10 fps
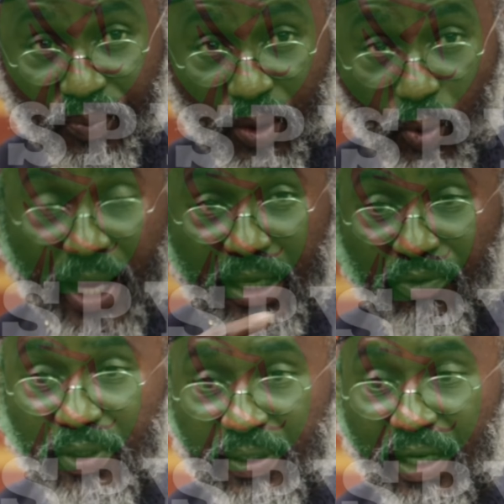where
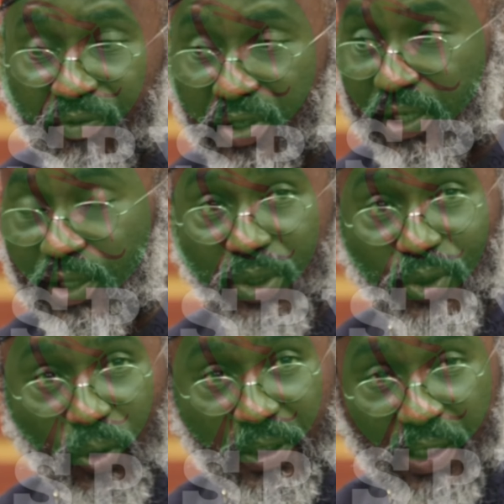even the adversary was
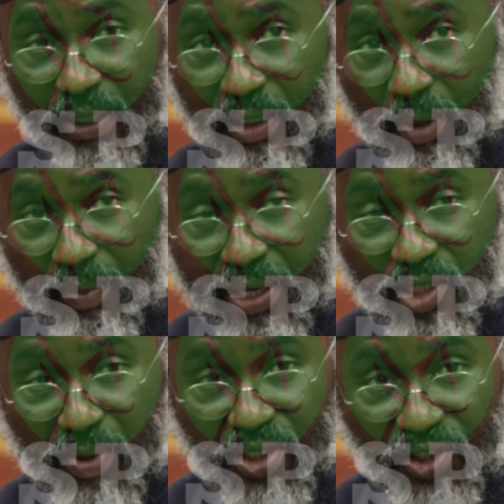calling, and I remember
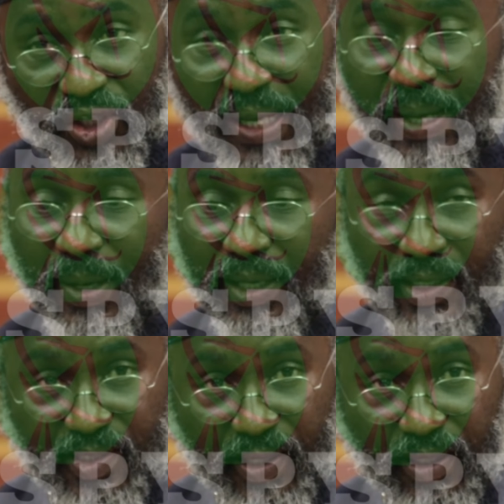his message.
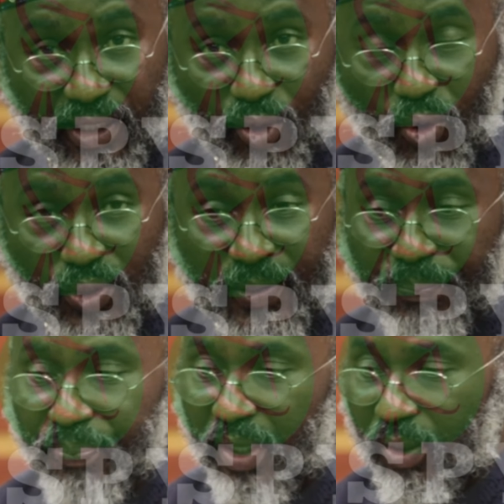He said, and I quote,
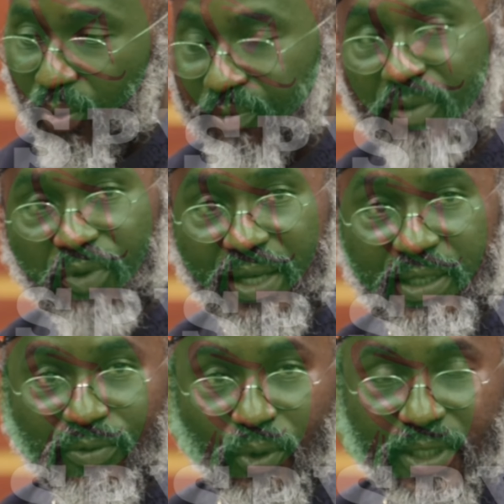"We've been
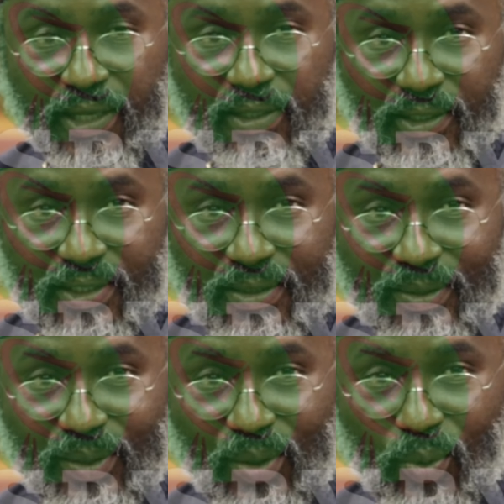fighting for 10 years.
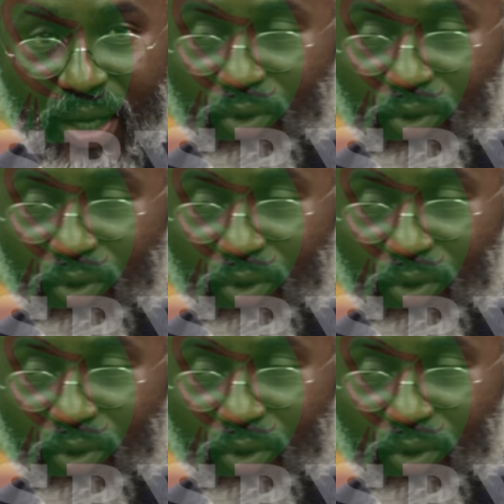We have